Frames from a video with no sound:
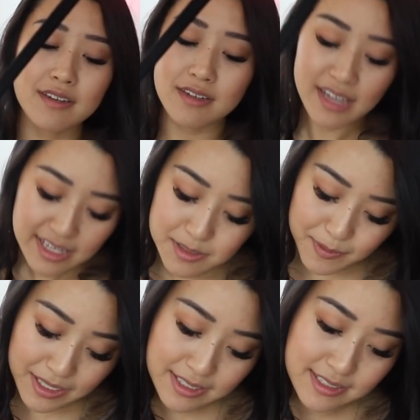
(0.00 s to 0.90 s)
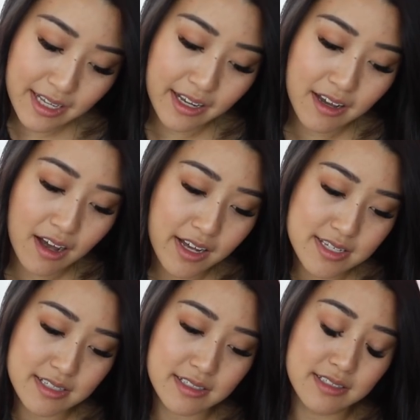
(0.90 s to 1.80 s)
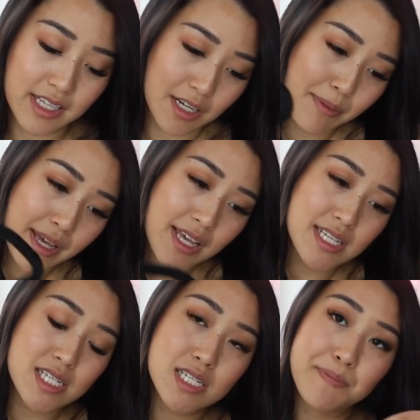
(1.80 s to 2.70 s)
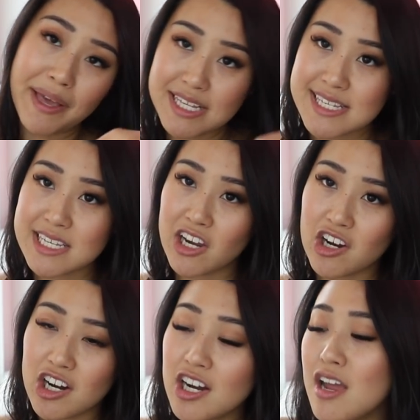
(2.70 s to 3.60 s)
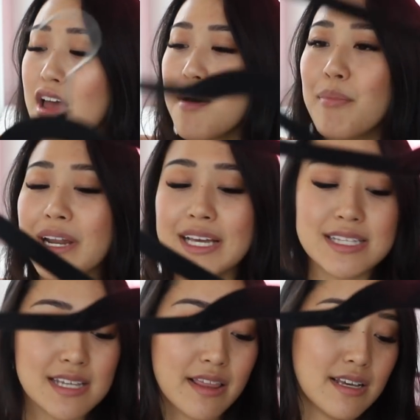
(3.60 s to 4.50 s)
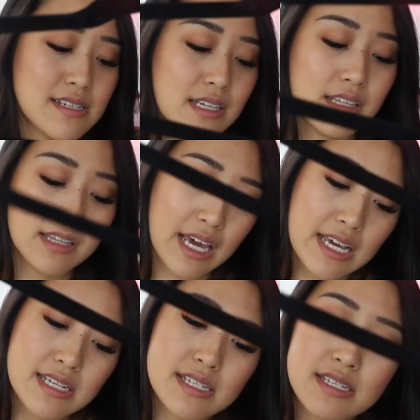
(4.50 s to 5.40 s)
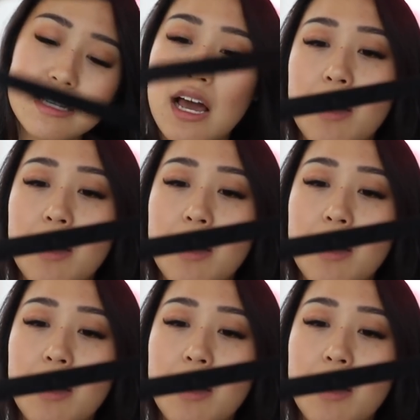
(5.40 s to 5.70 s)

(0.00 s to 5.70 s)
the next piece that I got is a little bit spicier, but it's this lace